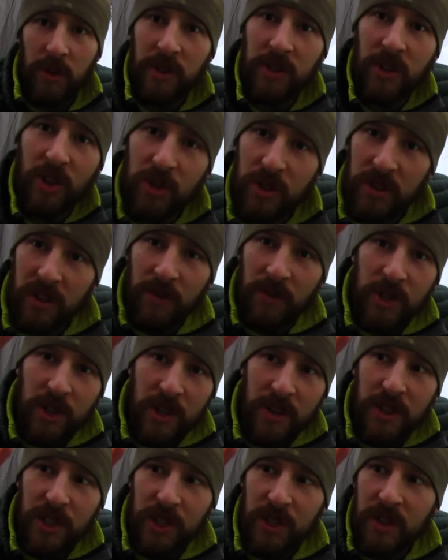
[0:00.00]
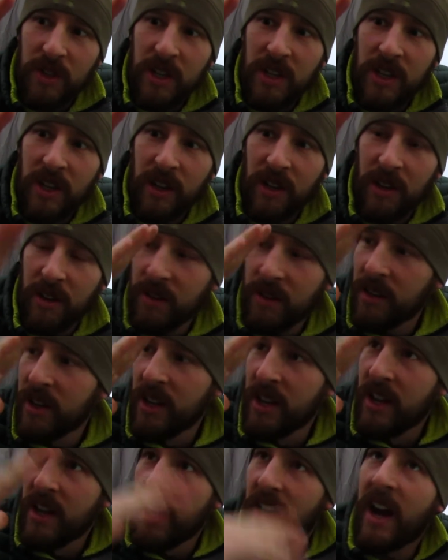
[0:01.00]
because obviously the
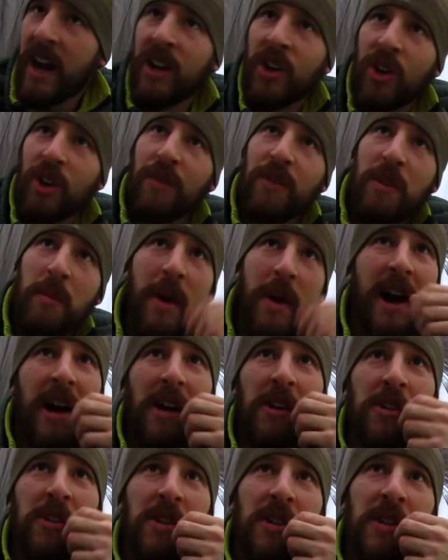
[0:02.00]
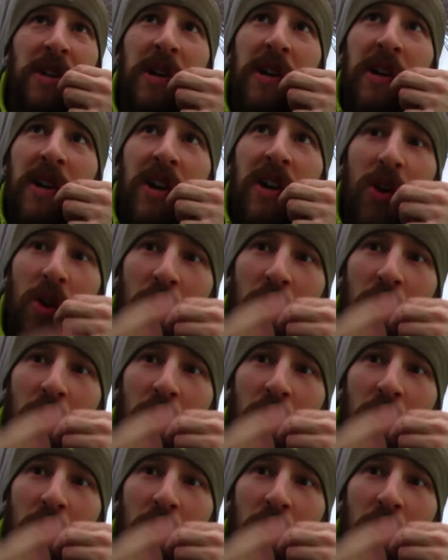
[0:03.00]
angle of the mesh will